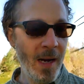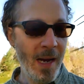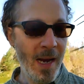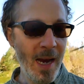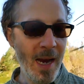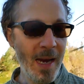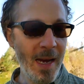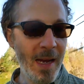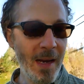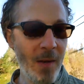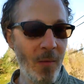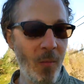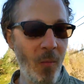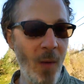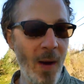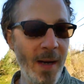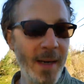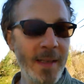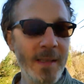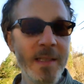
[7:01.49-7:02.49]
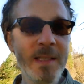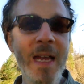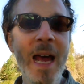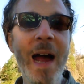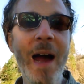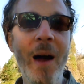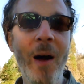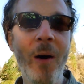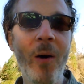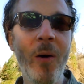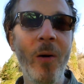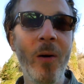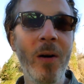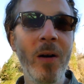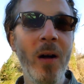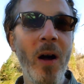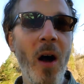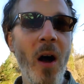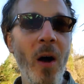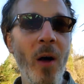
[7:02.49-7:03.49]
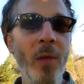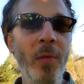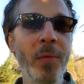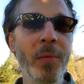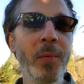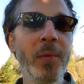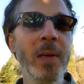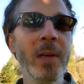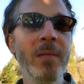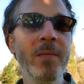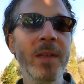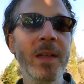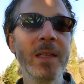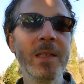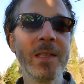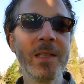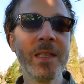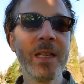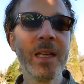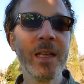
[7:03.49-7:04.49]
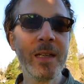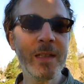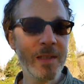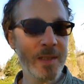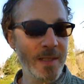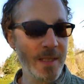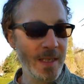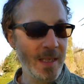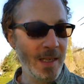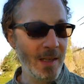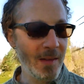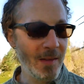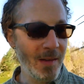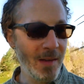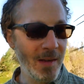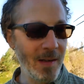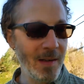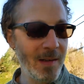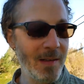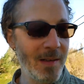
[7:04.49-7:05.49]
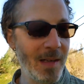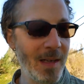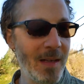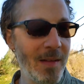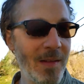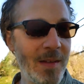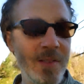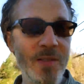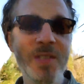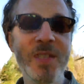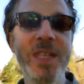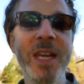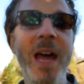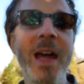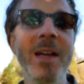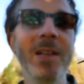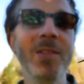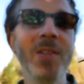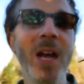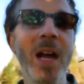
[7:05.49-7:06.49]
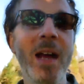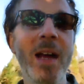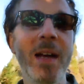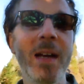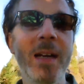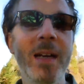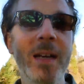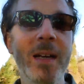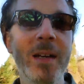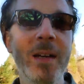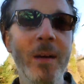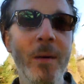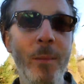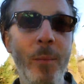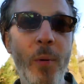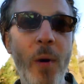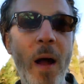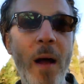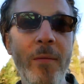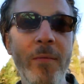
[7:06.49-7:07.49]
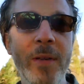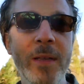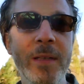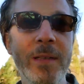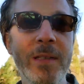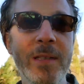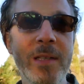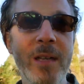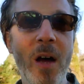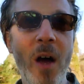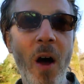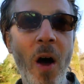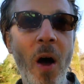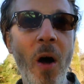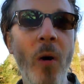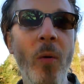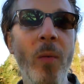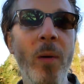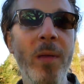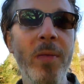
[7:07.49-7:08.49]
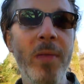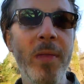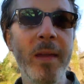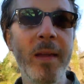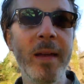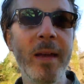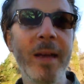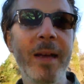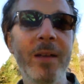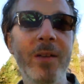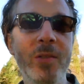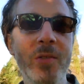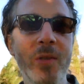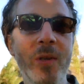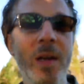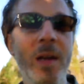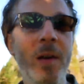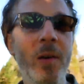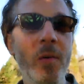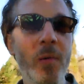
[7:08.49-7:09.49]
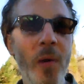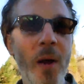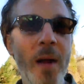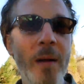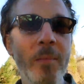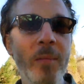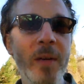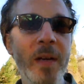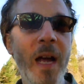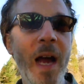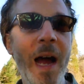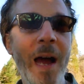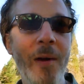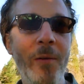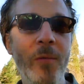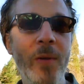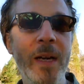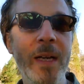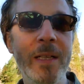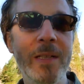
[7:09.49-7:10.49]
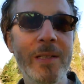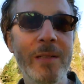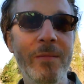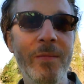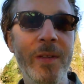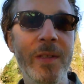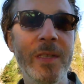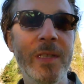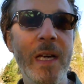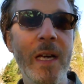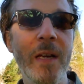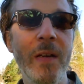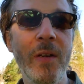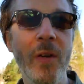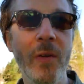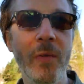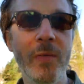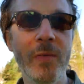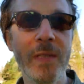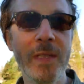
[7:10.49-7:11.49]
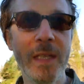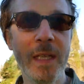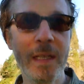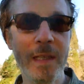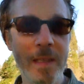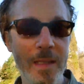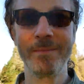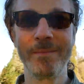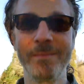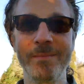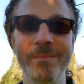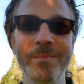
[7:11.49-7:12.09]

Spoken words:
and Wenzhou. All 3 of these cities in the Zhejiang province, all with incredibly high rates of this unknown sickness.